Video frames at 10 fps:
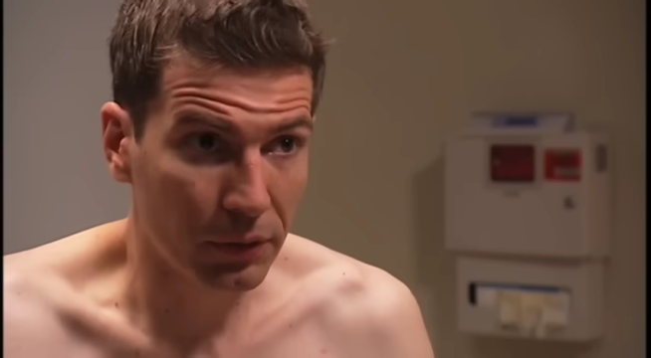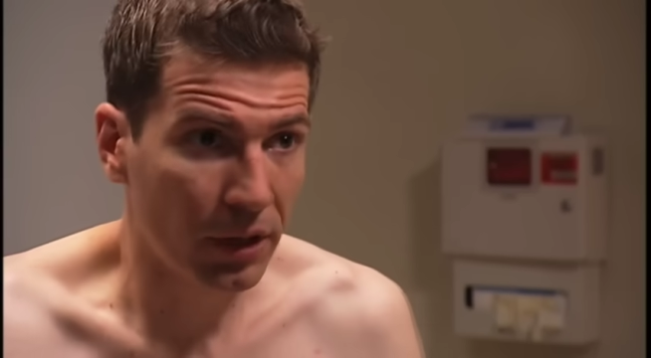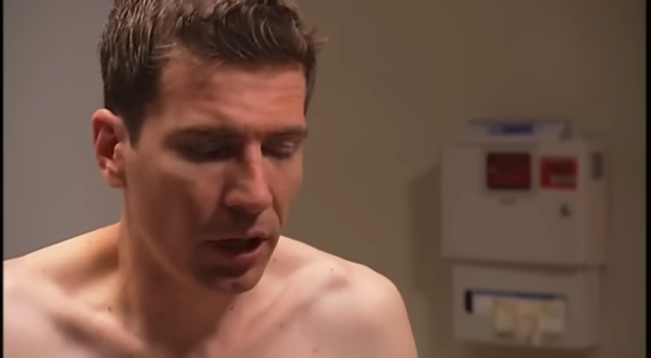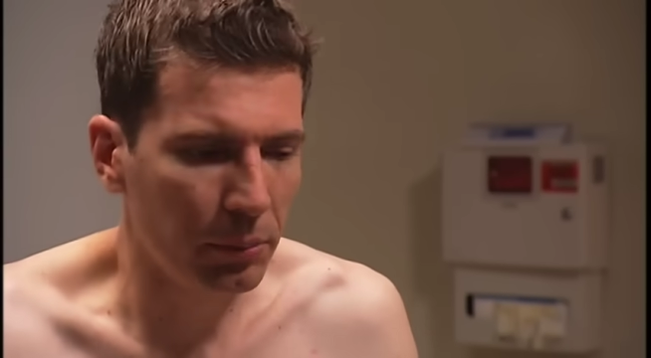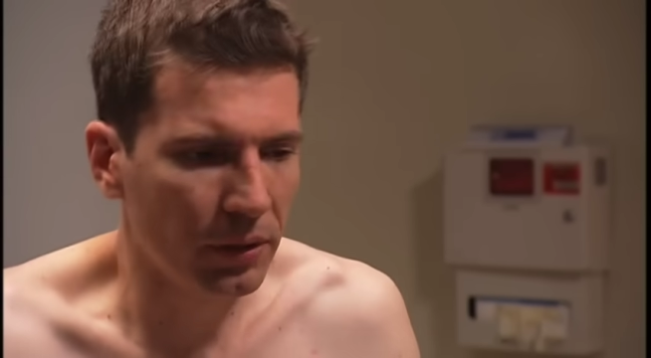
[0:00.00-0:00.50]

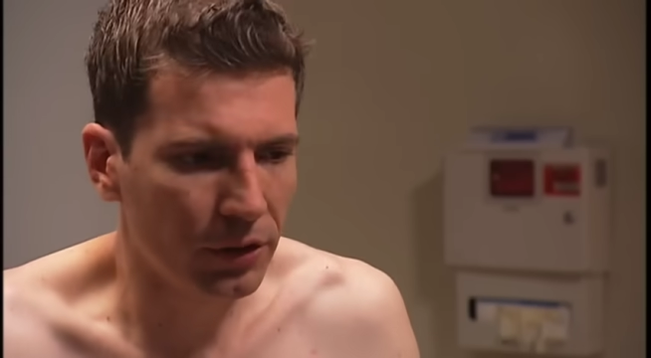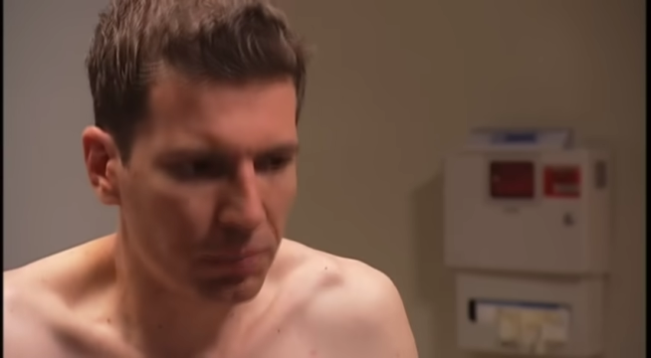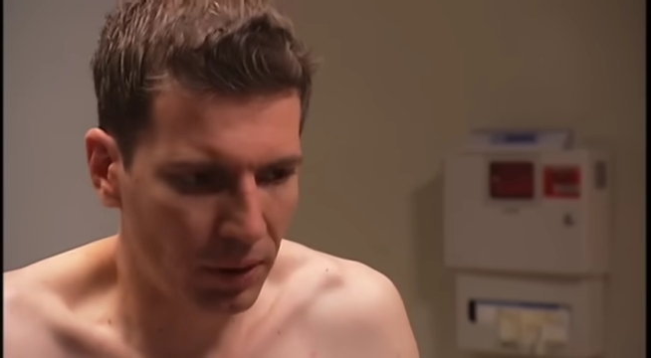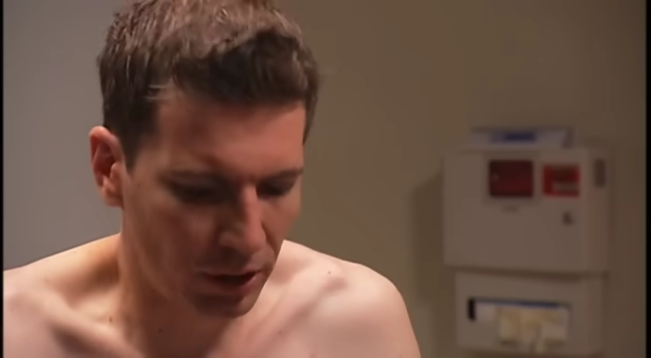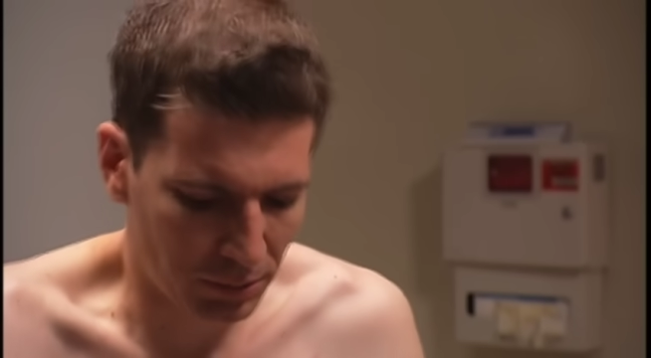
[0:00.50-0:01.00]
was out at
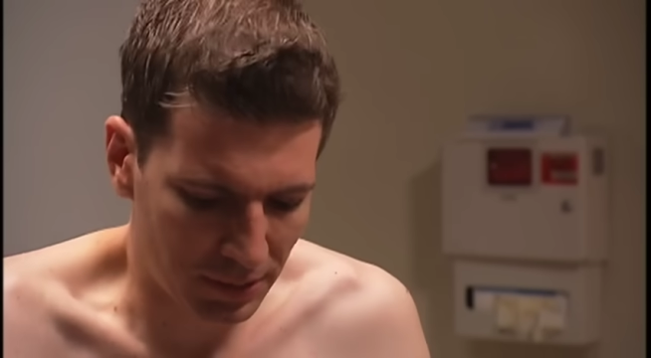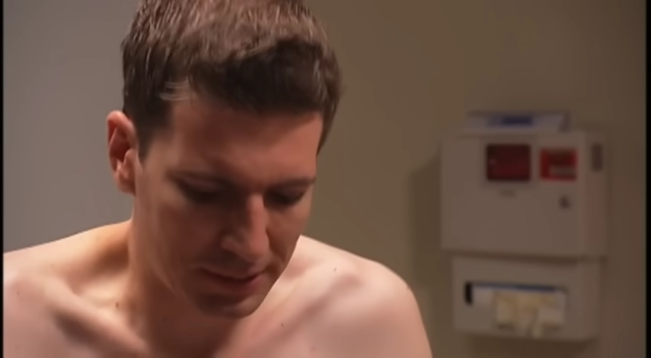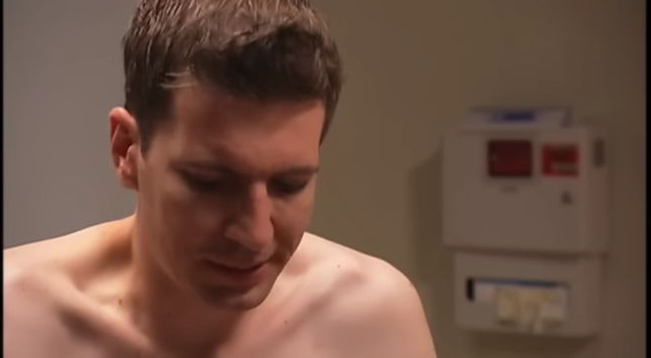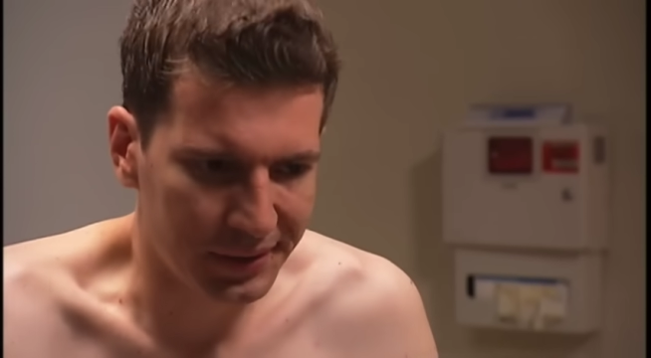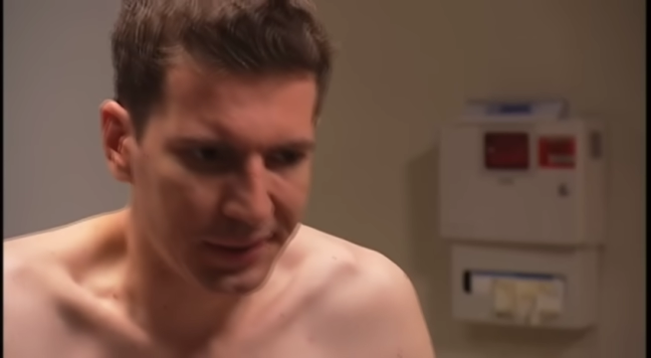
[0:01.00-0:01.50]
Miller's Pub,
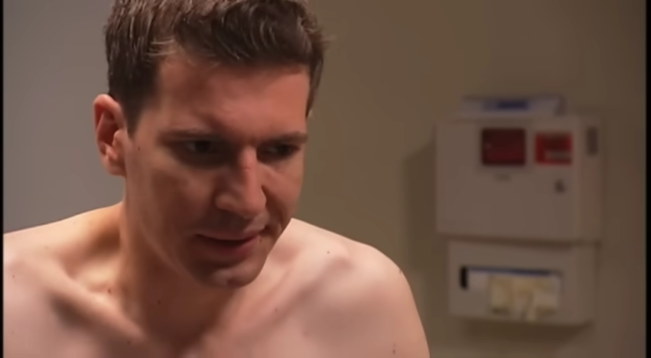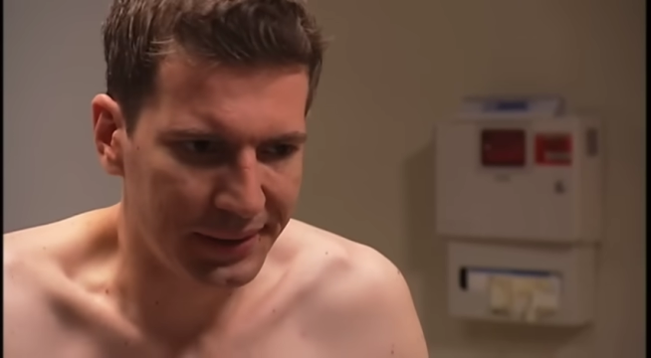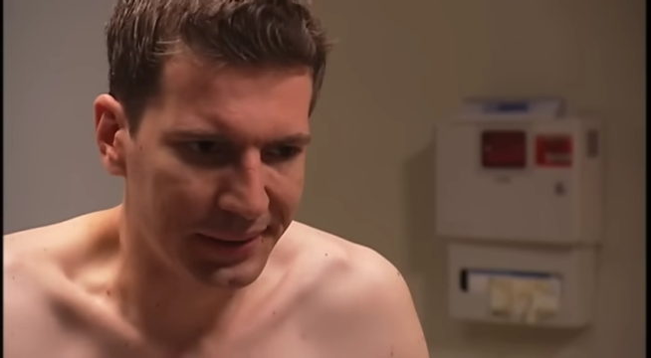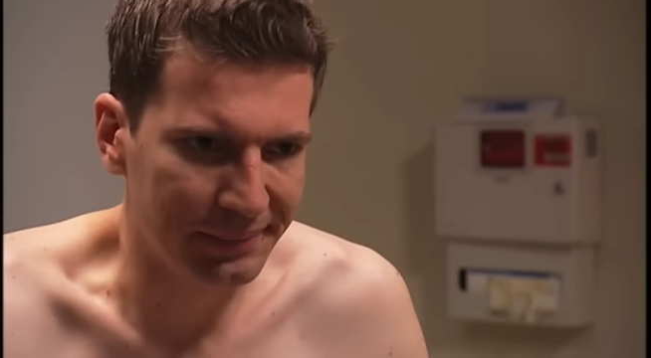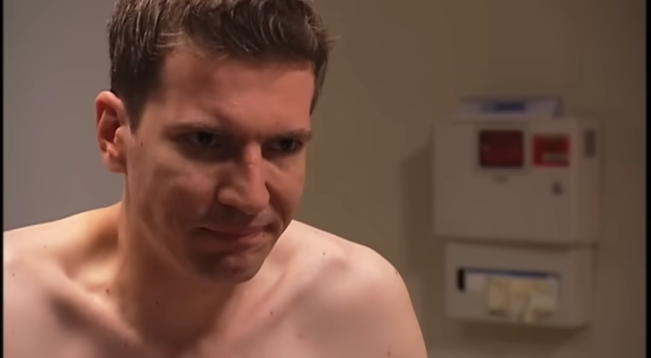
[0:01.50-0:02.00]
and
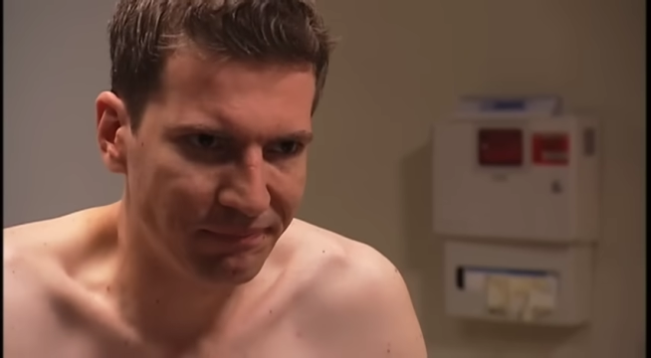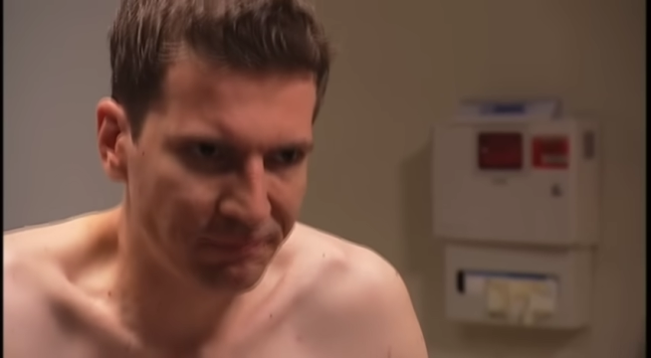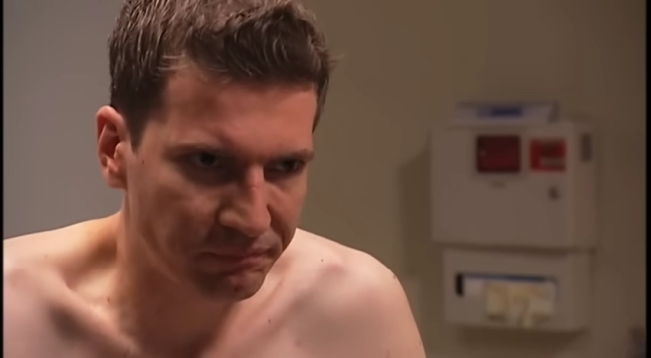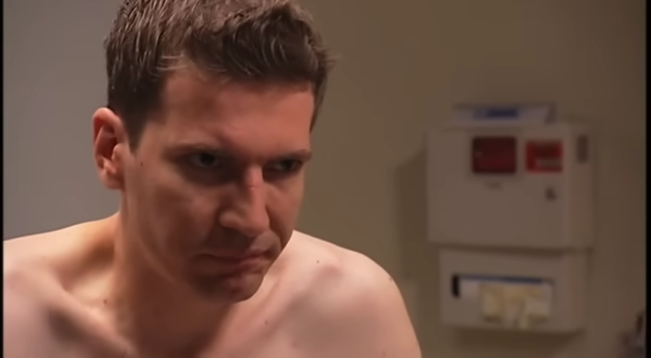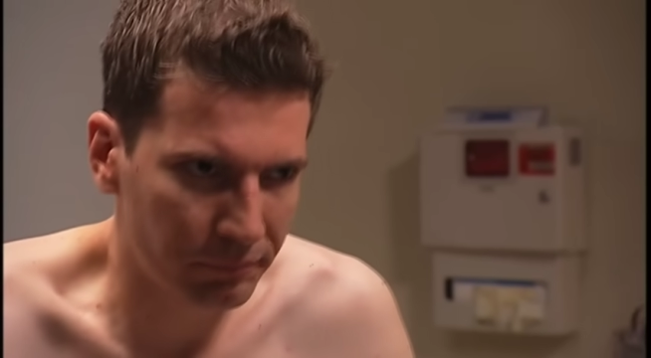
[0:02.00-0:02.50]
I, uh,
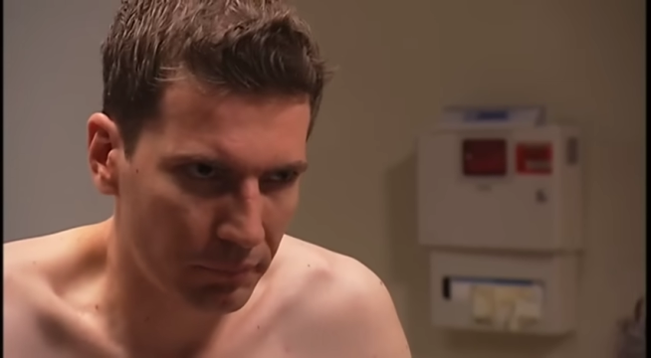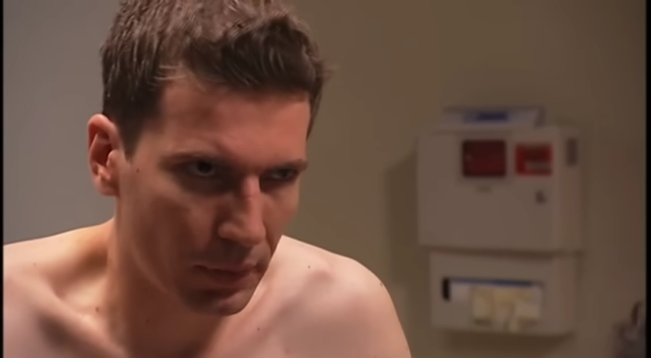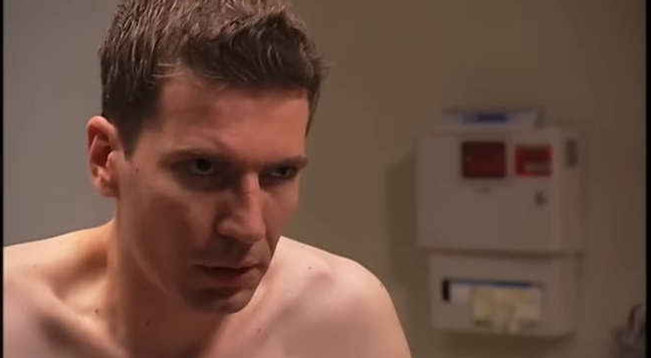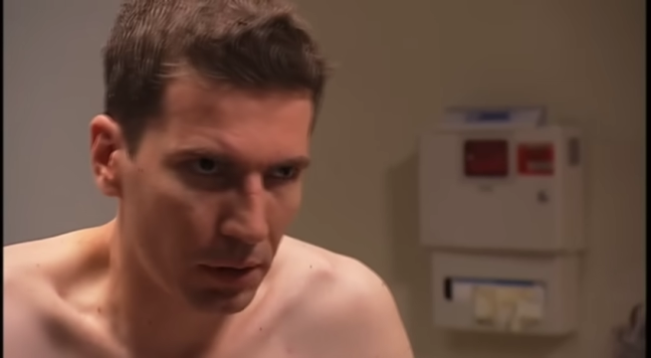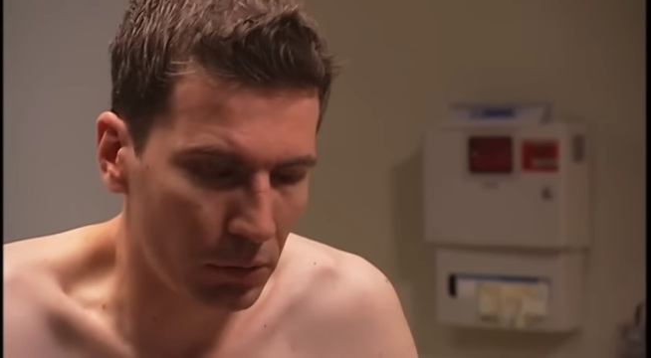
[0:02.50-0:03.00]

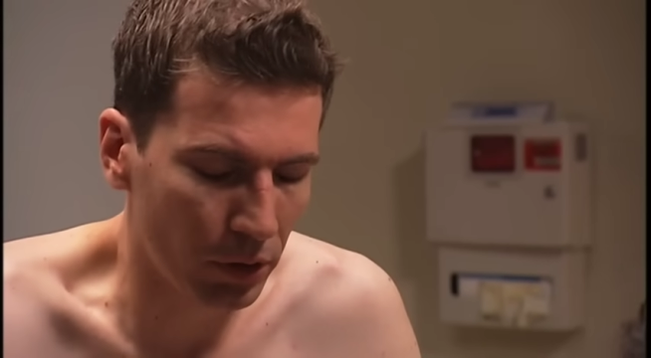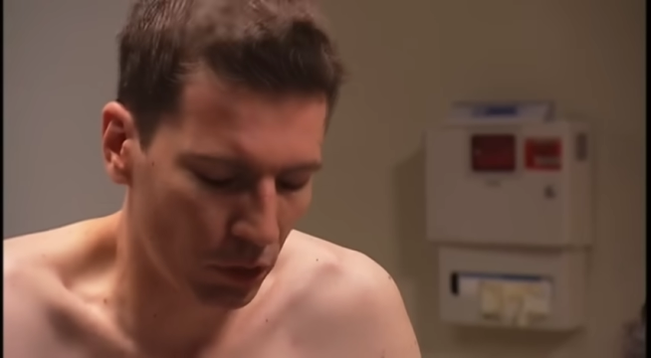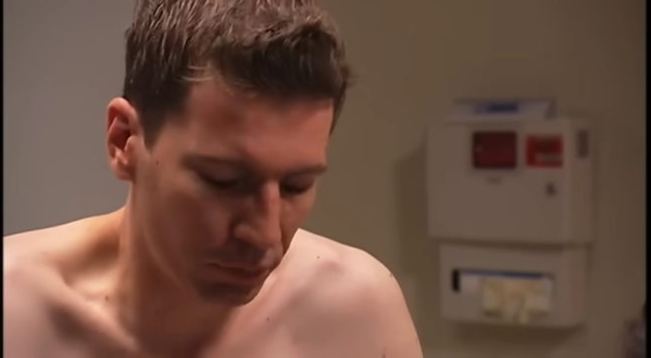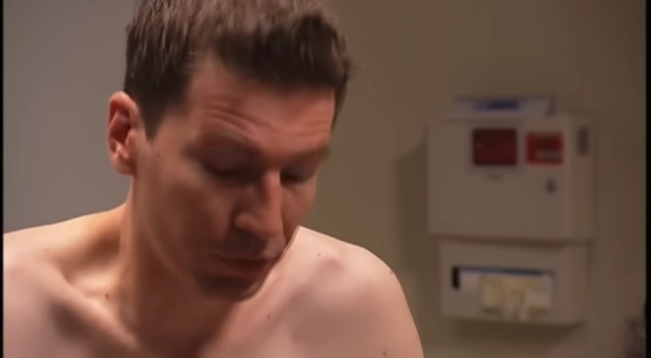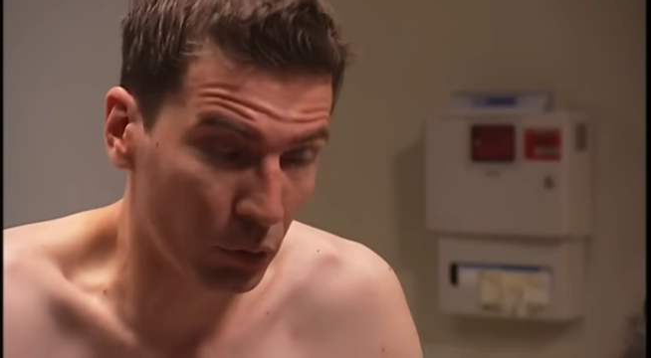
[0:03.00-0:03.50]
I went
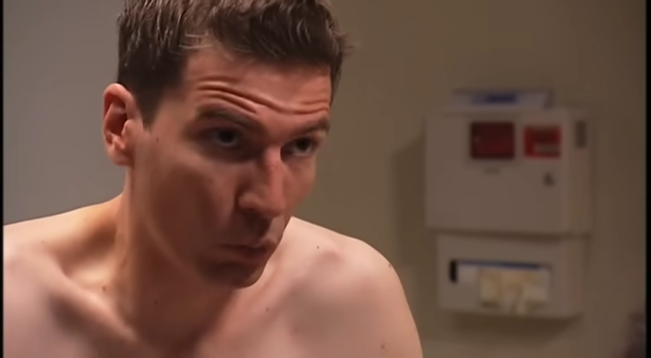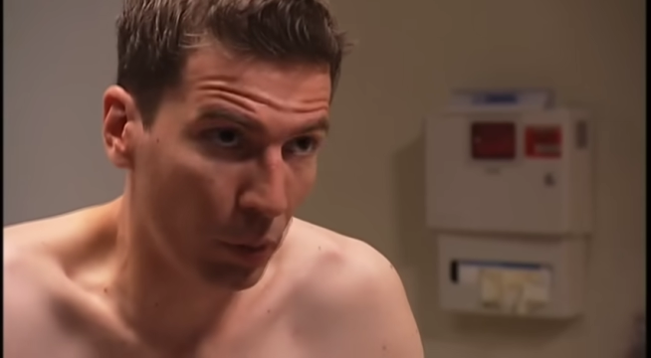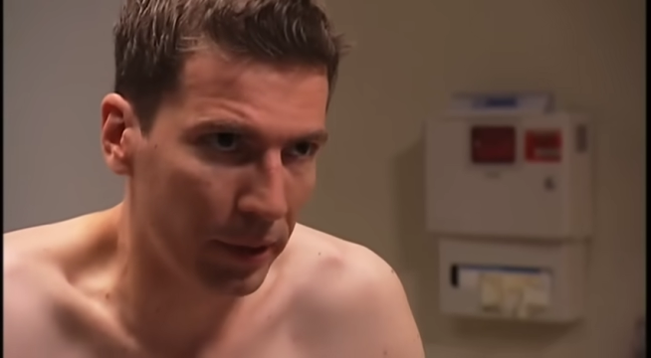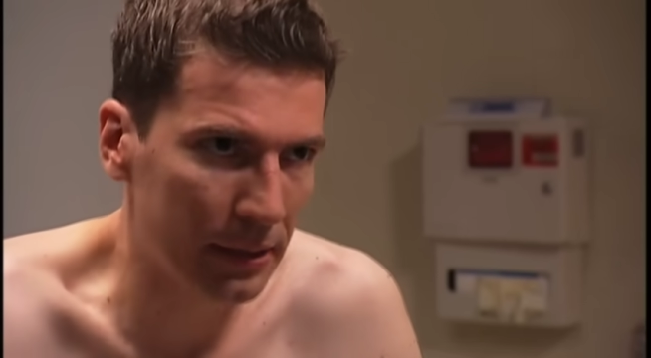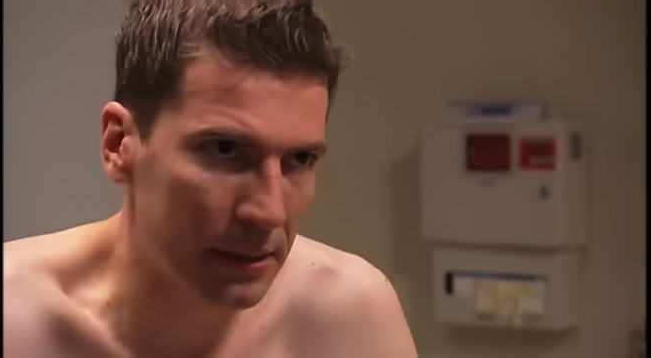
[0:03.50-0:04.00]
home with this
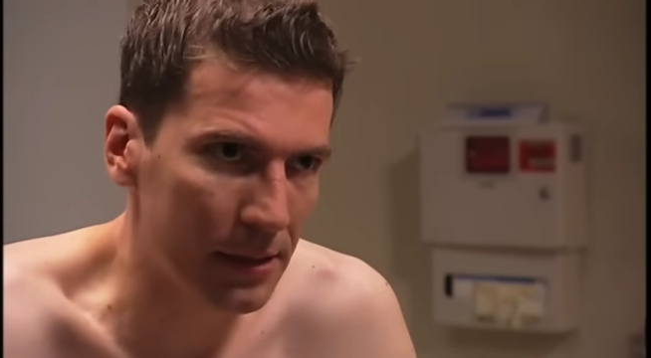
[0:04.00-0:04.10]
woman